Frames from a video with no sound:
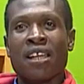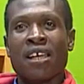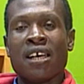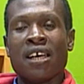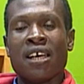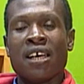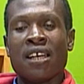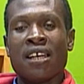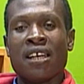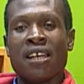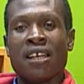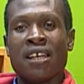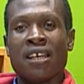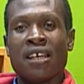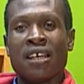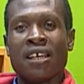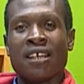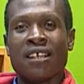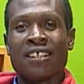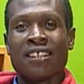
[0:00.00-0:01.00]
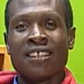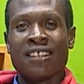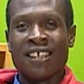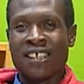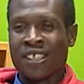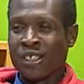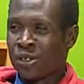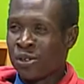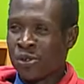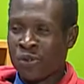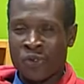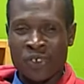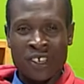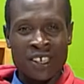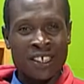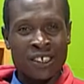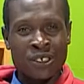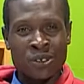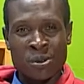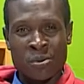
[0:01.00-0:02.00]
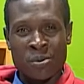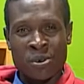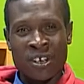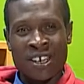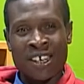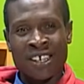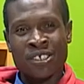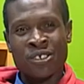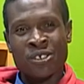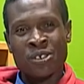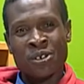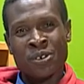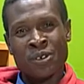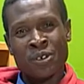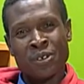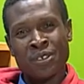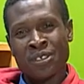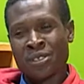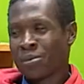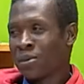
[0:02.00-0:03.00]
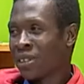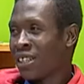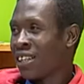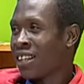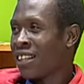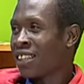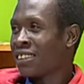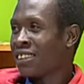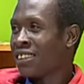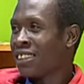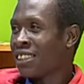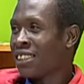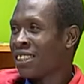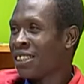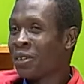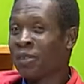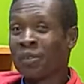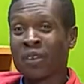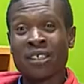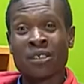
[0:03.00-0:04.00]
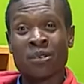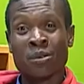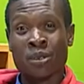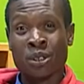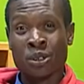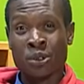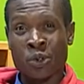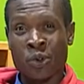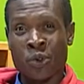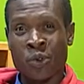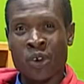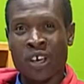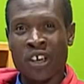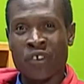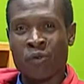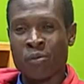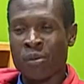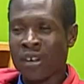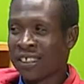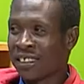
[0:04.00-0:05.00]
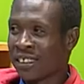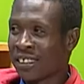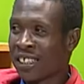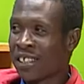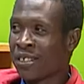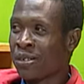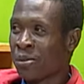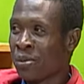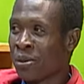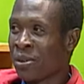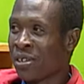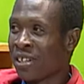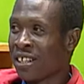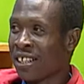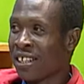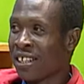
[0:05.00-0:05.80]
And thanks to Felix Omanda Joey, who is my cousin, the first person who gave me a sketchbook.